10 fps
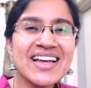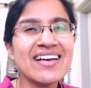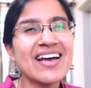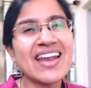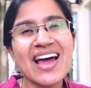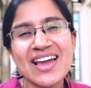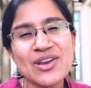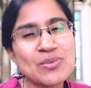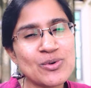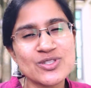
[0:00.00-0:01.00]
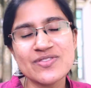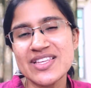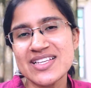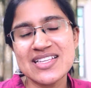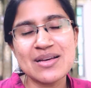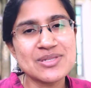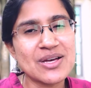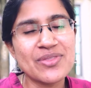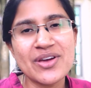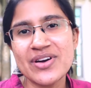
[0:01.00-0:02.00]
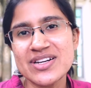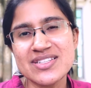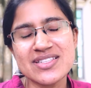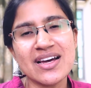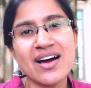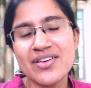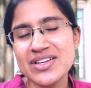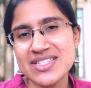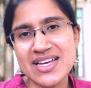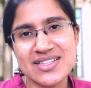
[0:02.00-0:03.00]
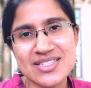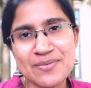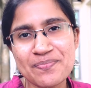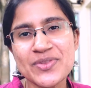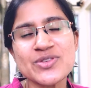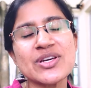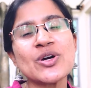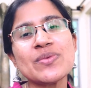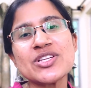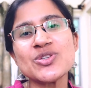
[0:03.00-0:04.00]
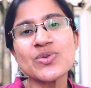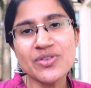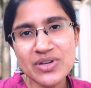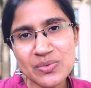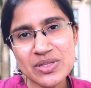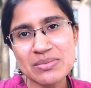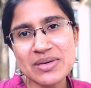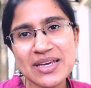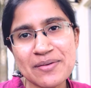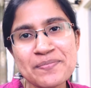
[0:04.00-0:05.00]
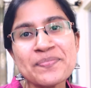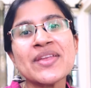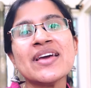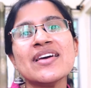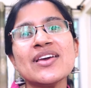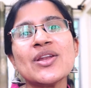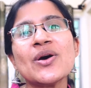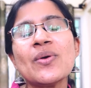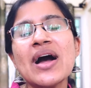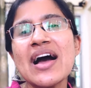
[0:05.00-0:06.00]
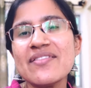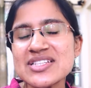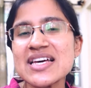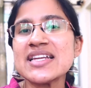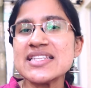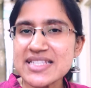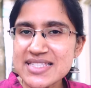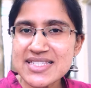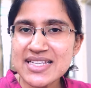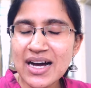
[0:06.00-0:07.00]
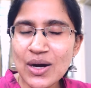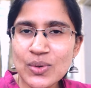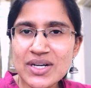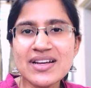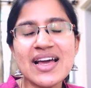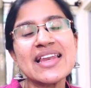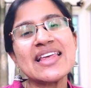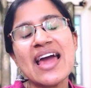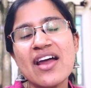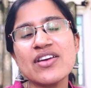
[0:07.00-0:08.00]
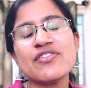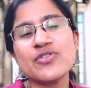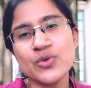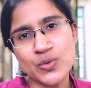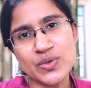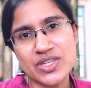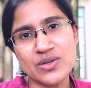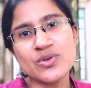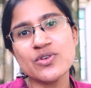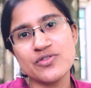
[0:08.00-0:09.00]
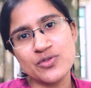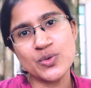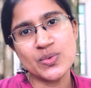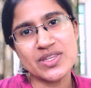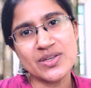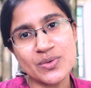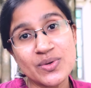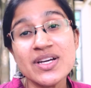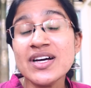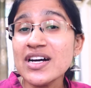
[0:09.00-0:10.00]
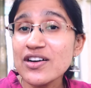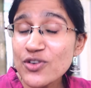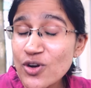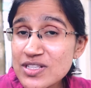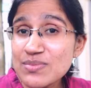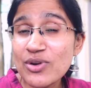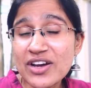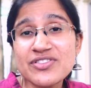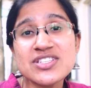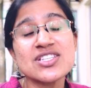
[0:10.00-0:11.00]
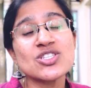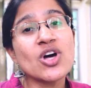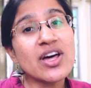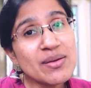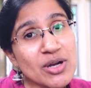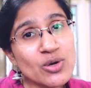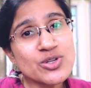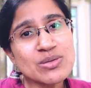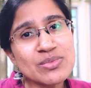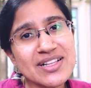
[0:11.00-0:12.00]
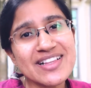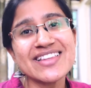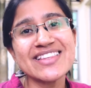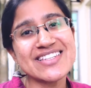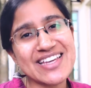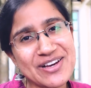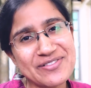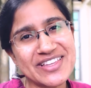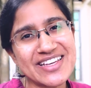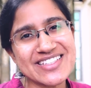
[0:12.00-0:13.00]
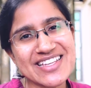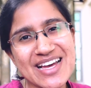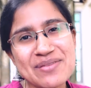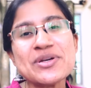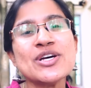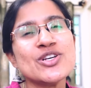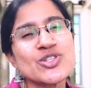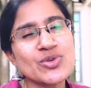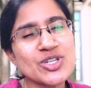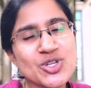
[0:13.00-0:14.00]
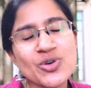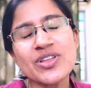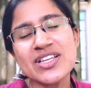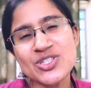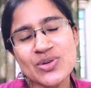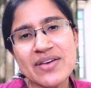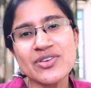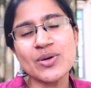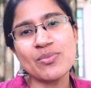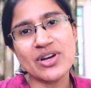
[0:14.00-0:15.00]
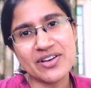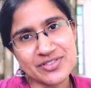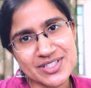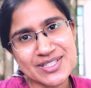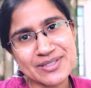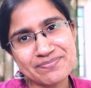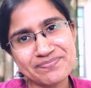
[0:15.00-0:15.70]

And I know most of the exams out there are intense. So I hope that you agree with me. Have it at a decent hour and carry food with you, good food with you. Of course, breakfast is non-negotiable the day of the exam, so ensure that you have a good breakfast.